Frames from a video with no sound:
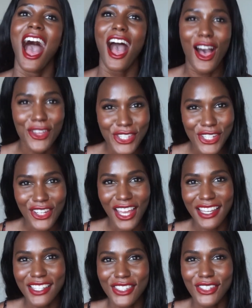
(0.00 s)
I'll see you
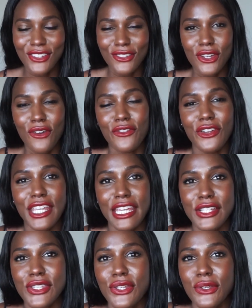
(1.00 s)
guys soon. Don't
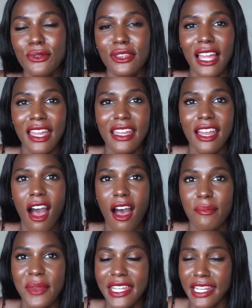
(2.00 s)
forget to like, comment,